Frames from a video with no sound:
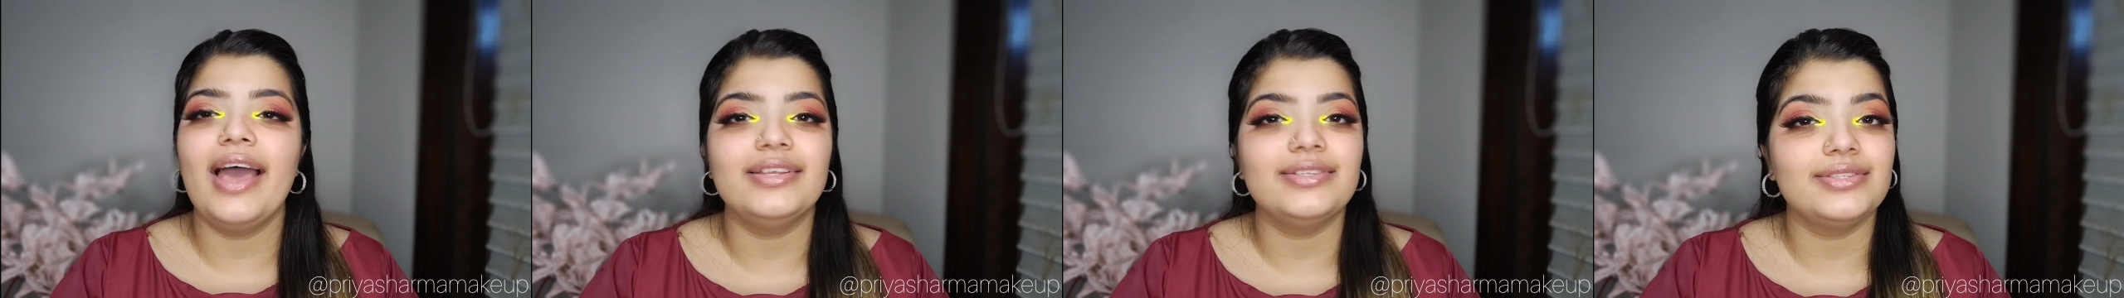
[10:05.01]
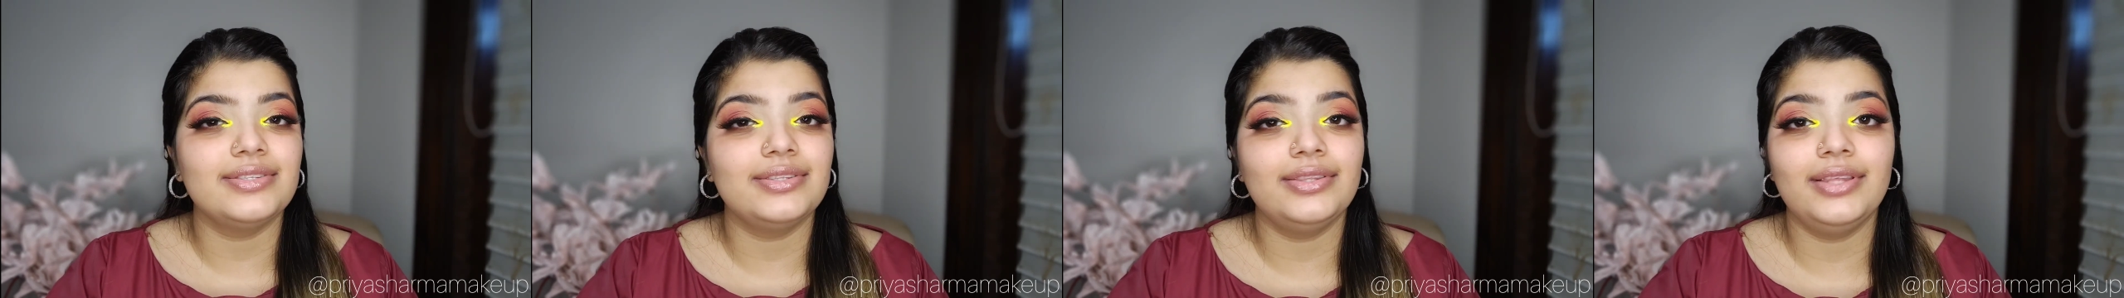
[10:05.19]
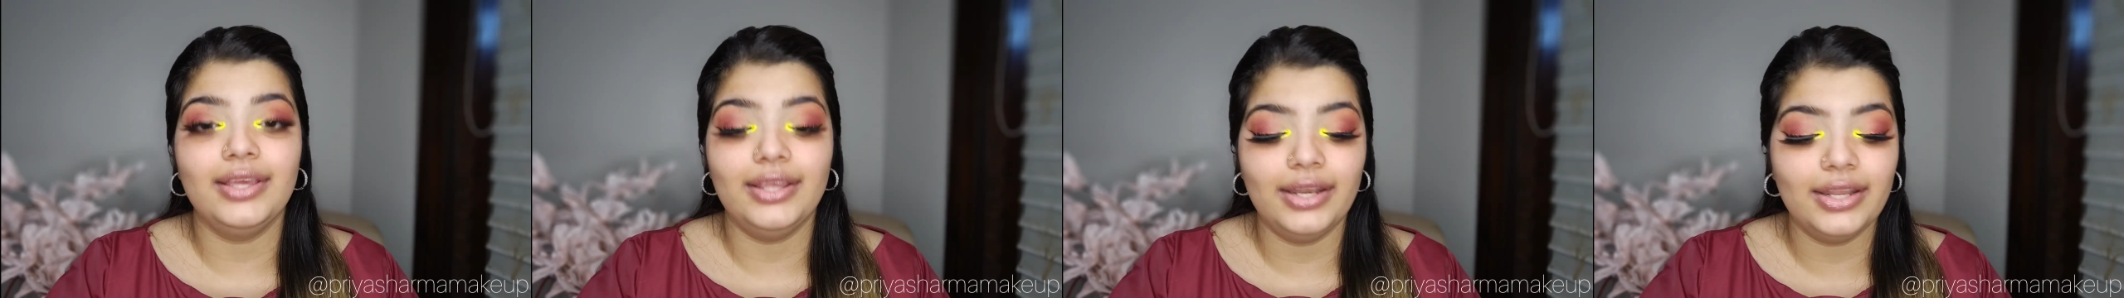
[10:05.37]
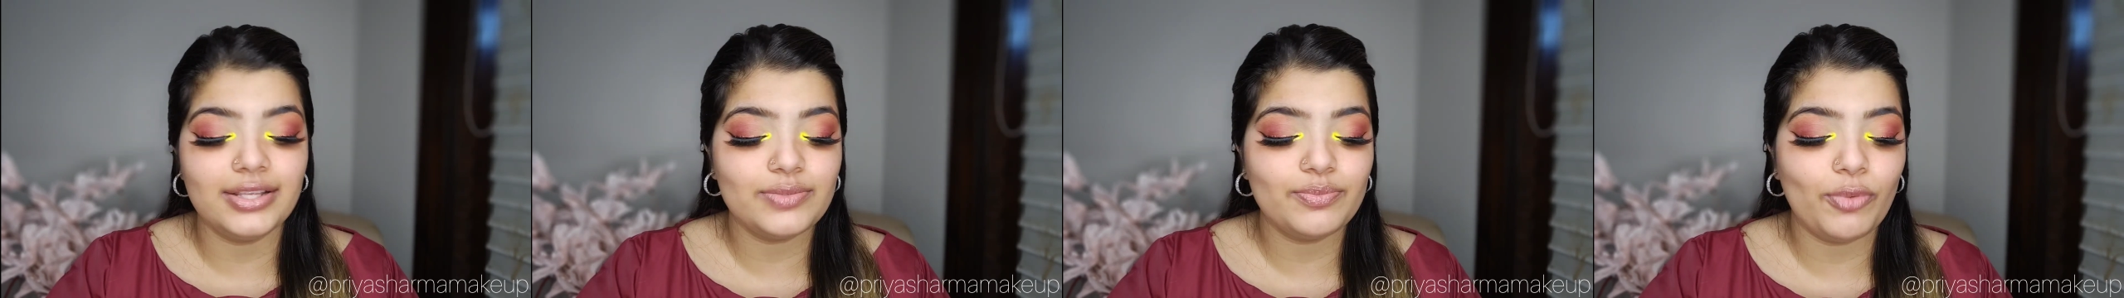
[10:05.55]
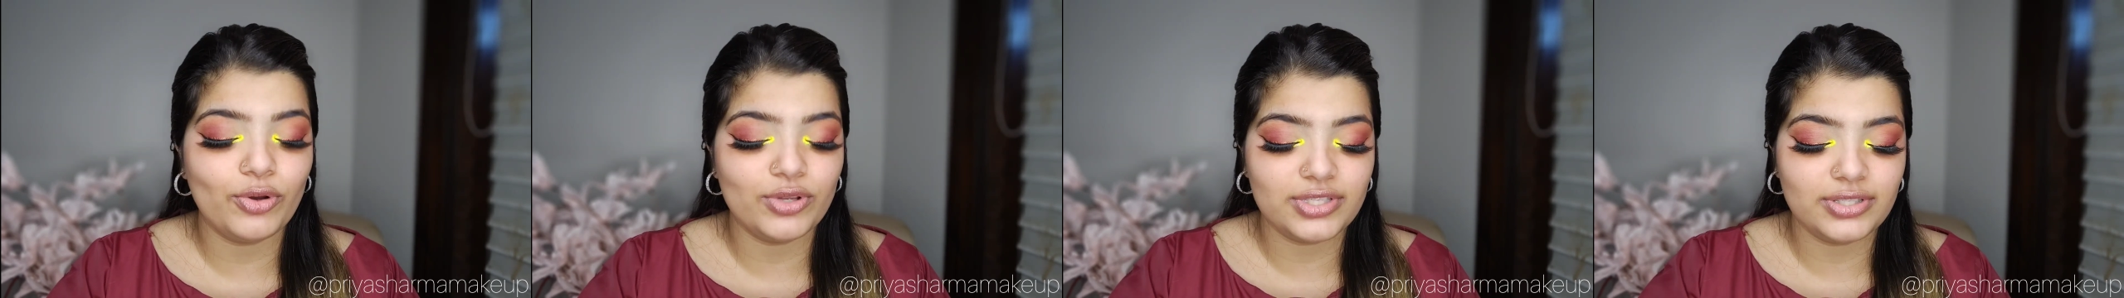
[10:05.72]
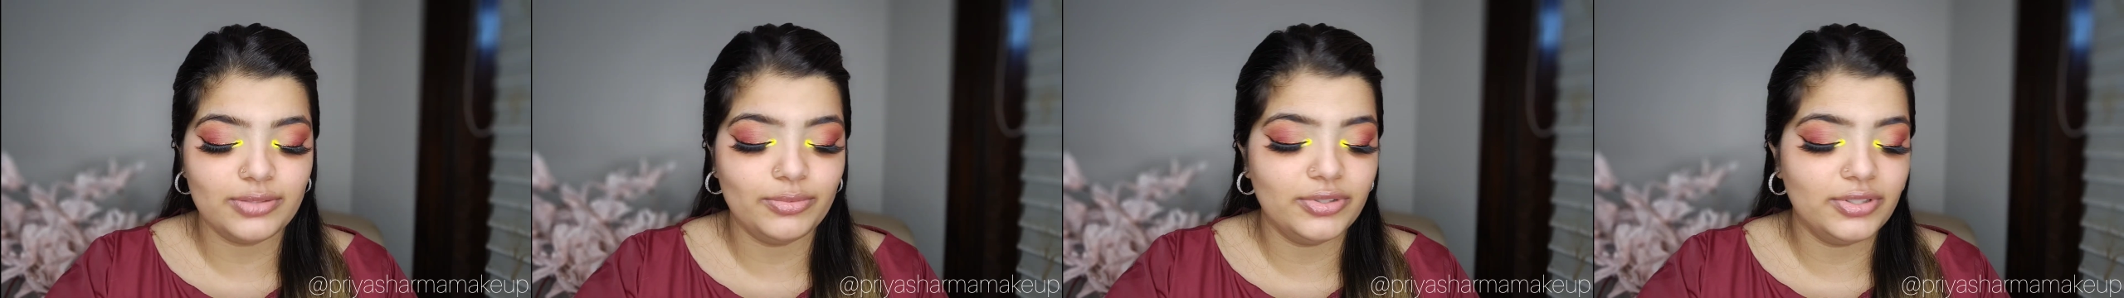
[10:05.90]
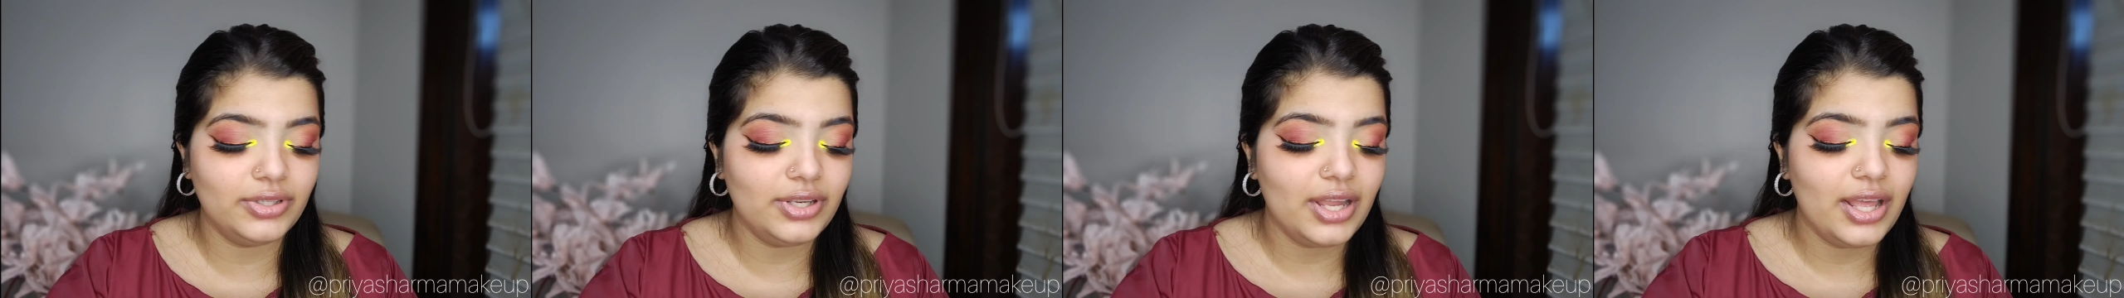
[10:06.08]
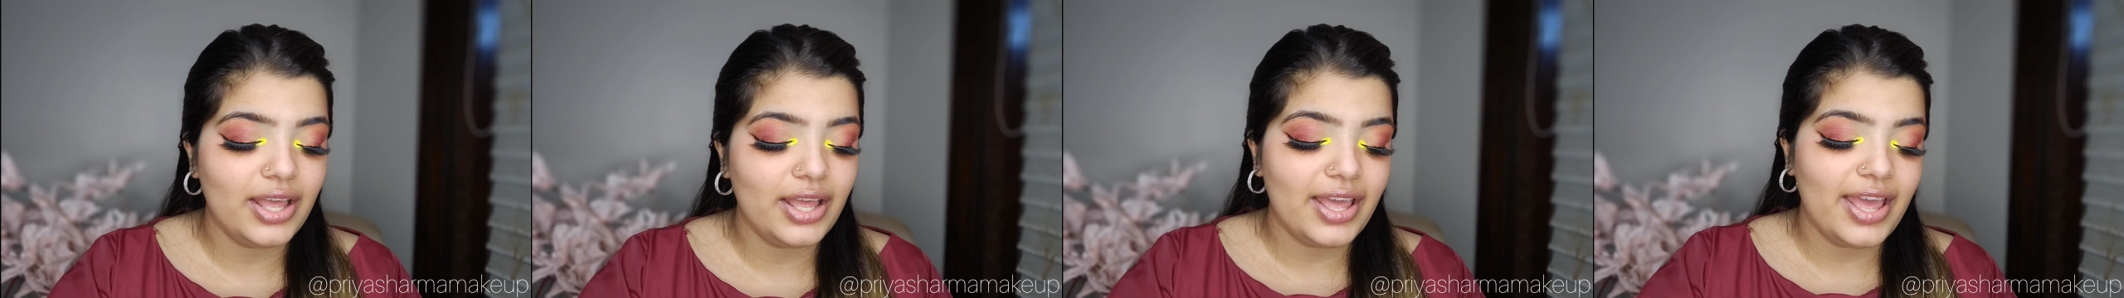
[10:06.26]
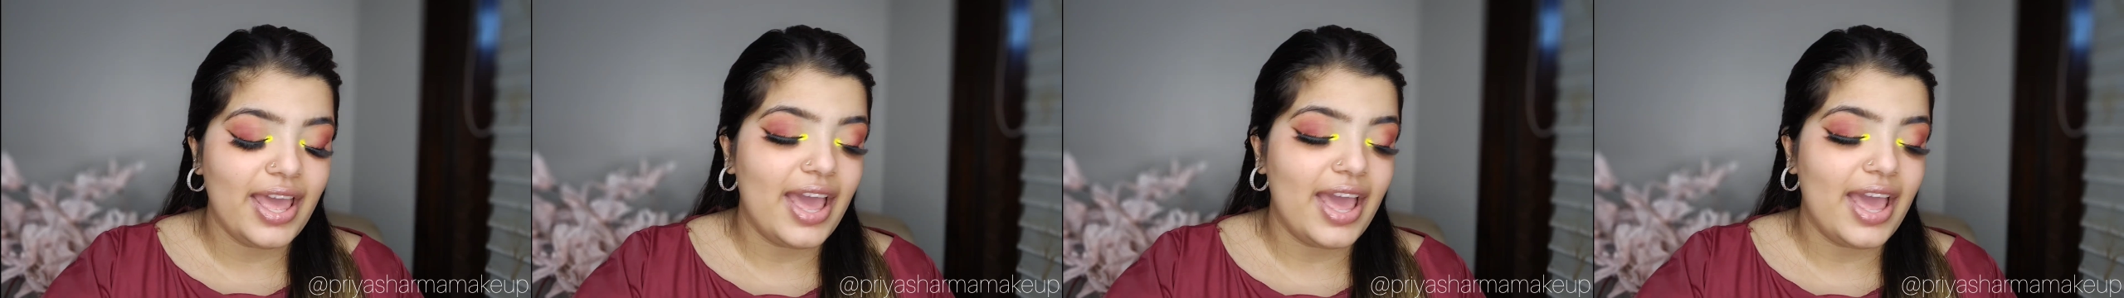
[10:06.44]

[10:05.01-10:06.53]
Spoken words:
as thin as possible,